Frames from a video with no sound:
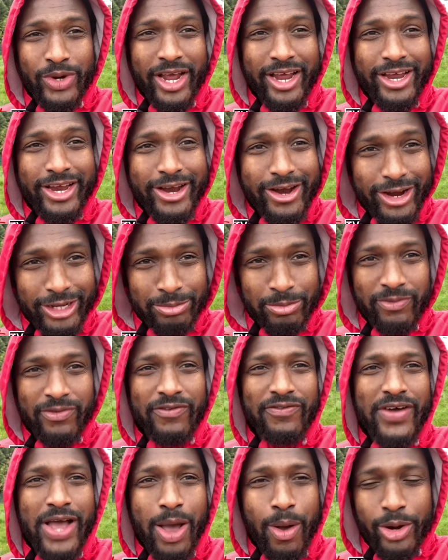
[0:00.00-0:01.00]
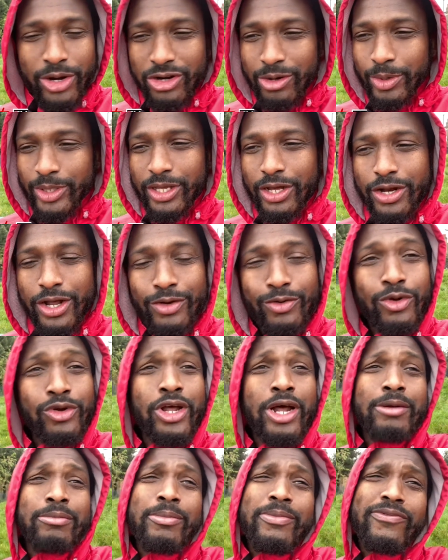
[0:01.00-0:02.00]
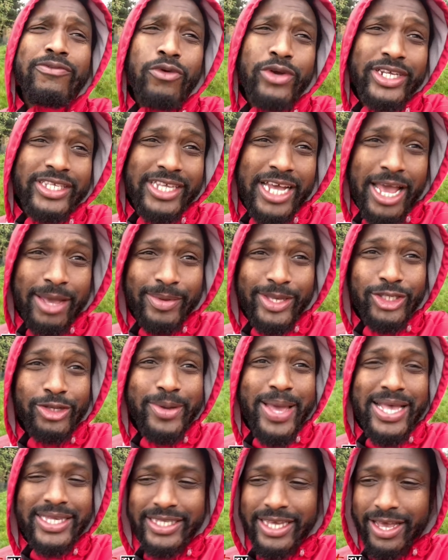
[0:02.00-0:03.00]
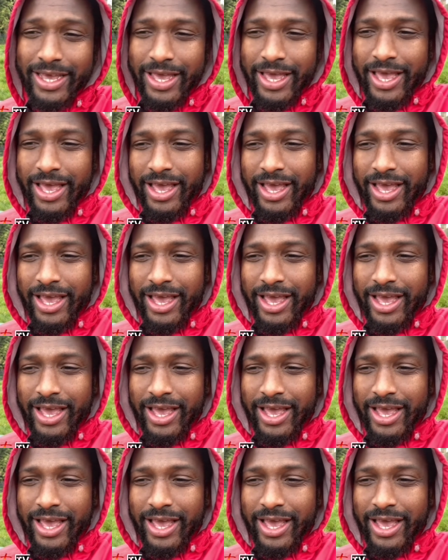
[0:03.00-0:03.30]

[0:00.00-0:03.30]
I hear me for forward but I don't know nothing before the time. You see what I say?